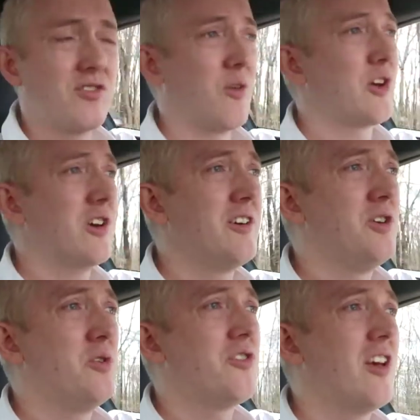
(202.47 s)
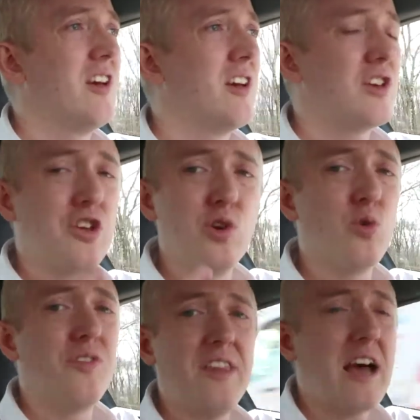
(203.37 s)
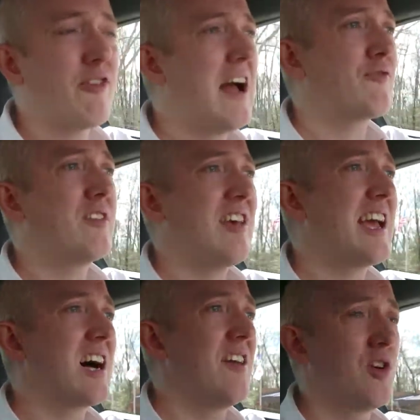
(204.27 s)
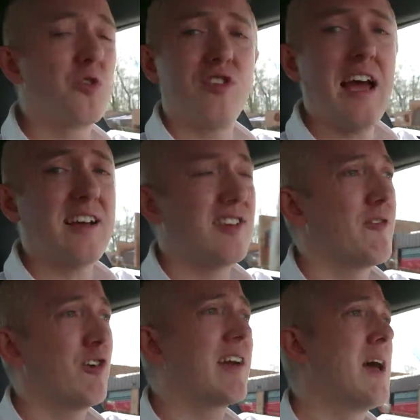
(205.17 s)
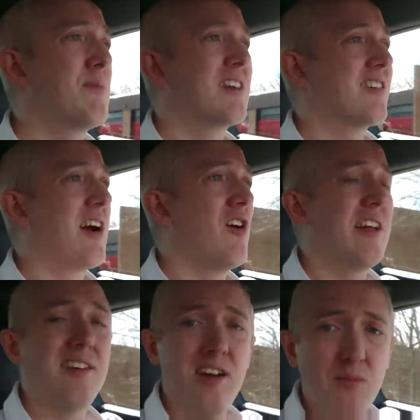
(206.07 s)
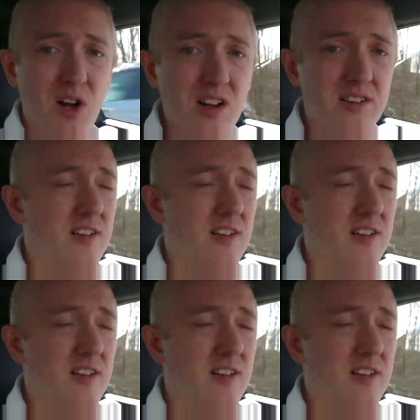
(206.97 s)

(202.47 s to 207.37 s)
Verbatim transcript: So the good news, you will never have to take on those tasks ever again because I already did them all.